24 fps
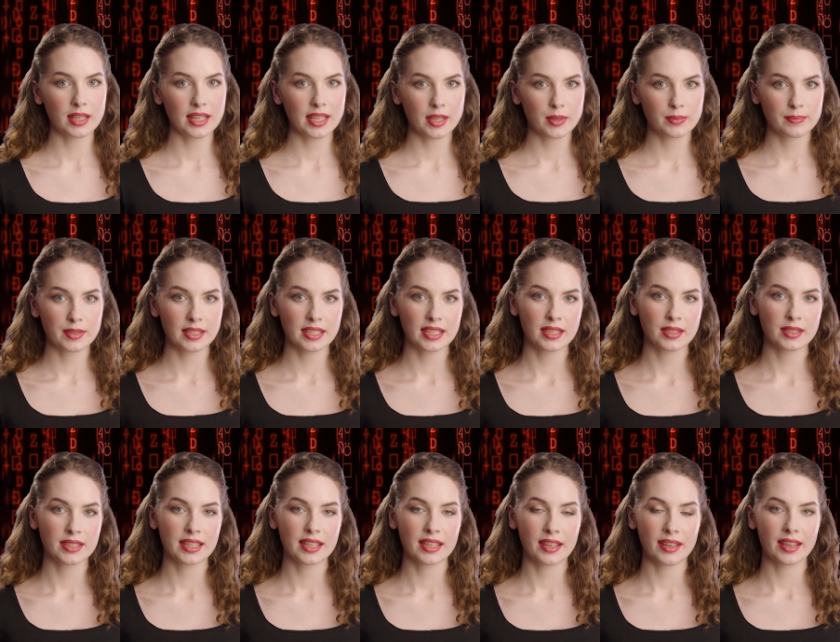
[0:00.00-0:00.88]
which can
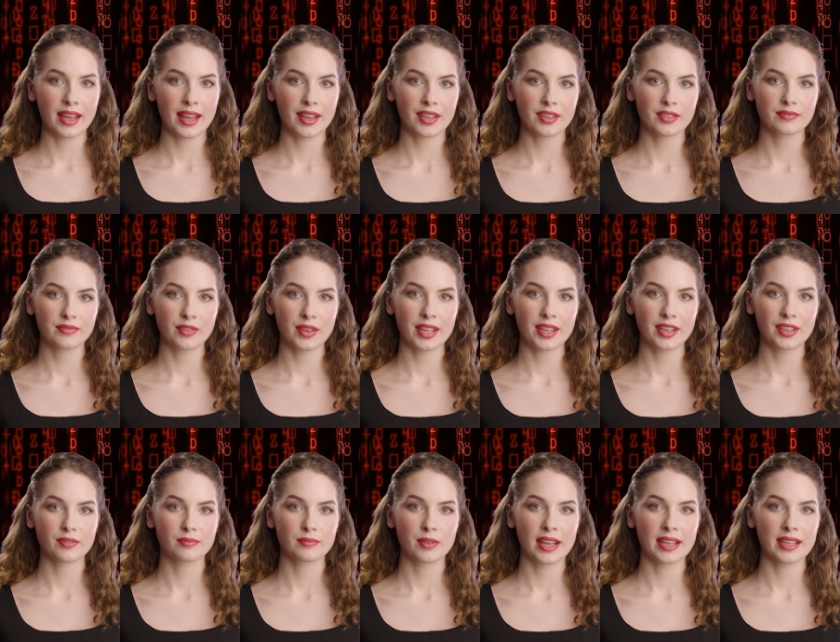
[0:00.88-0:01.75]
result in
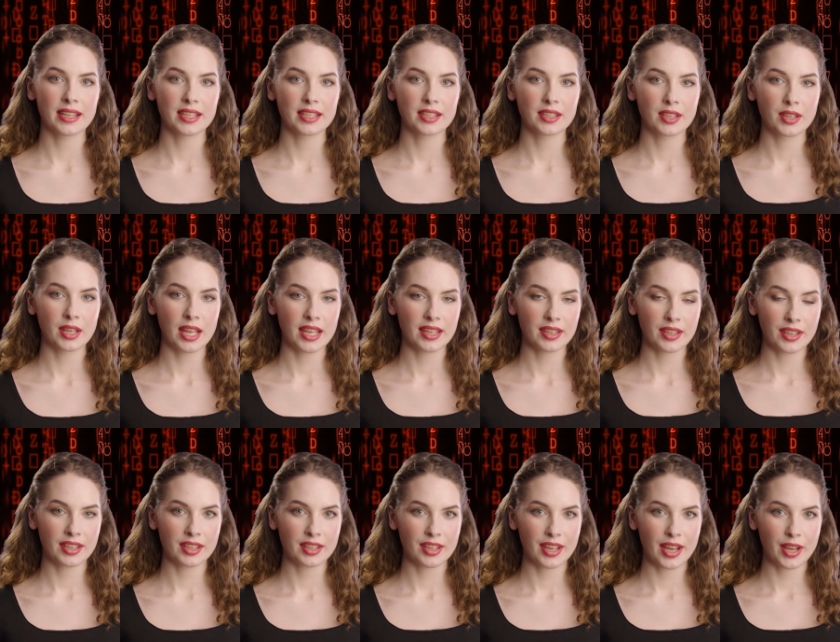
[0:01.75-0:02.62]
significant financial
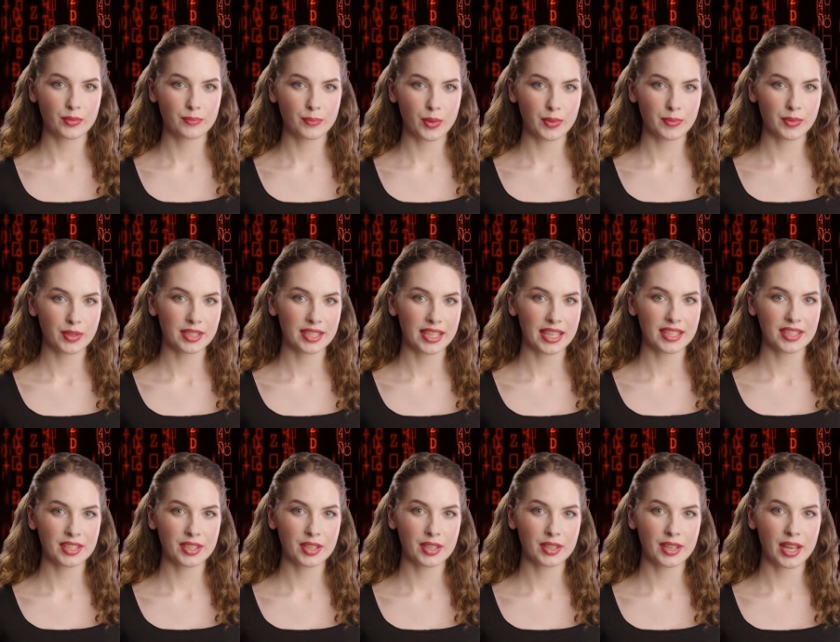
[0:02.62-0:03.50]
losses and
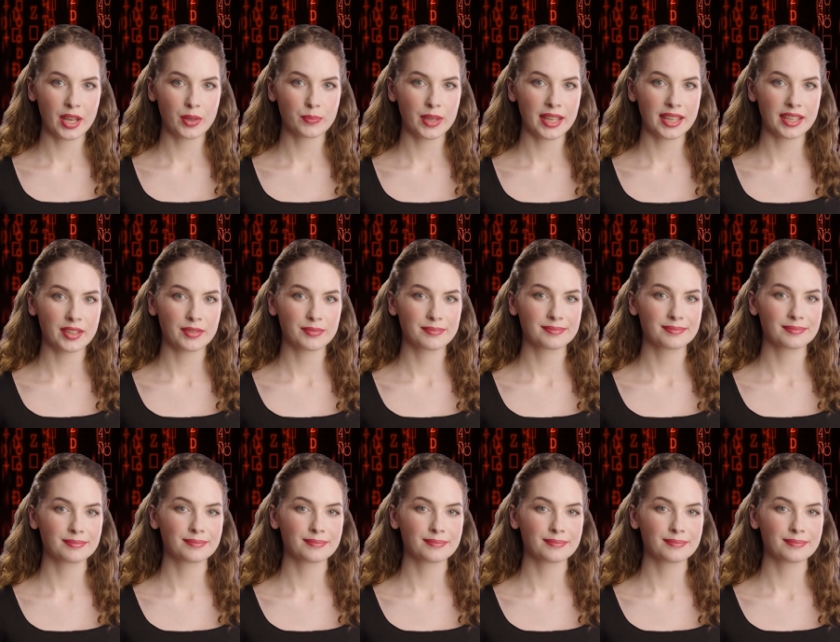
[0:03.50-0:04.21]
reputational damage.